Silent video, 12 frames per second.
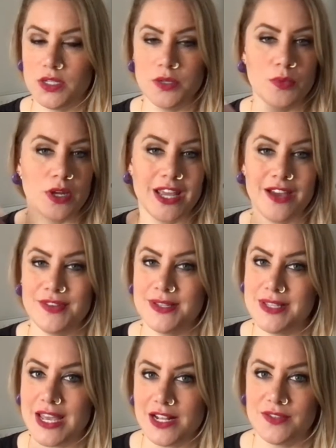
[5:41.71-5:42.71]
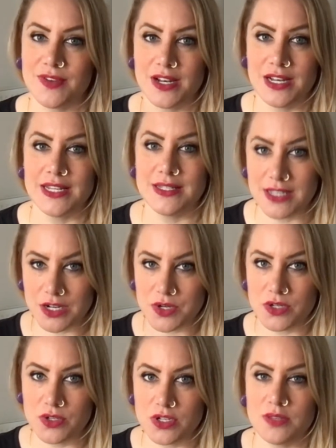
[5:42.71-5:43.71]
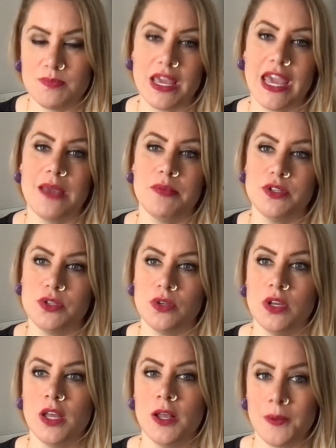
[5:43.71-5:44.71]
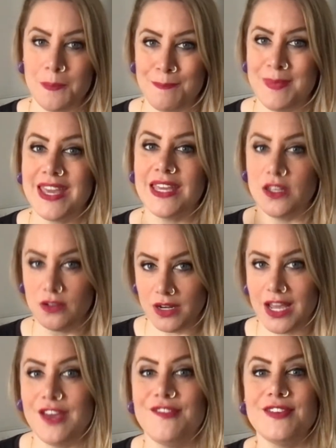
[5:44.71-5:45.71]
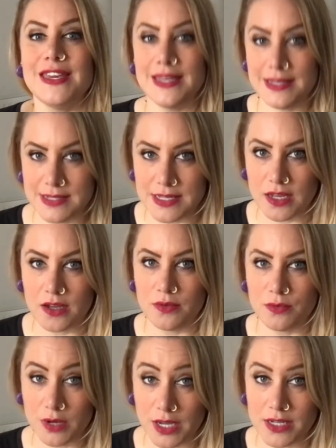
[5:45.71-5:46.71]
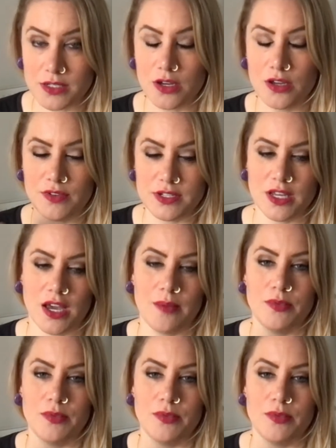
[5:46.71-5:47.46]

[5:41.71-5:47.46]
You want to have a sales funnel, etc., to just be able to make your life easier, right, over time.